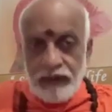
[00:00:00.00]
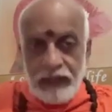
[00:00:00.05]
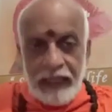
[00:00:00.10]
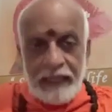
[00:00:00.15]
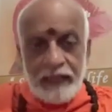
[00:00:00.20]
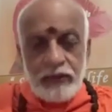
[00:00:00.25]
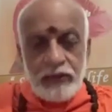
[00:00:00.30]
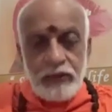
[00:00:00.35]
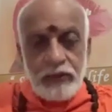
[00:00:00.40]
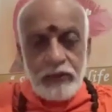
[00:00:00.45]

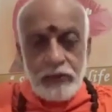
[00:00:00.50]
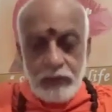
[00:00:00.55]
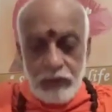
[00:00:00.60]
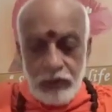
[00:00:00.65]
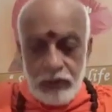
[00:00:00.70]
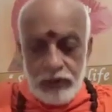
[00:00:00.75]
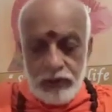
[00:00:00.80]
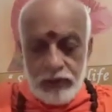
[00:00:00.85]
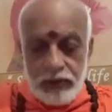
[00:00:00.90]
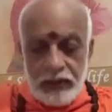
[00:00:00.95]
trying to do
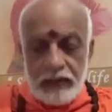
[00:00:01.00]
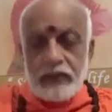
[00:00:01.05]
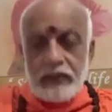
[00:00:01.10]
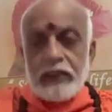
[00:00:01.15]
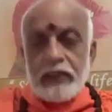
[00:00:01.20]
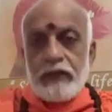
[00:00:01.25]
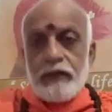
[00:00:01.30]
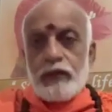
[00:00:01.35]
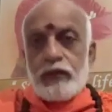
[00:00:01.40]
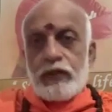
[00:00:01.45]
was
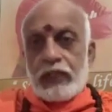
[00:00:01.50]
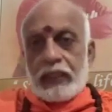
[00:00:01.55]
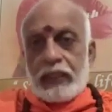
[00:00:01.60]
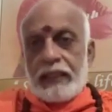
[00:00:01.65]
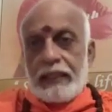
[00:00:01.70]
just give you the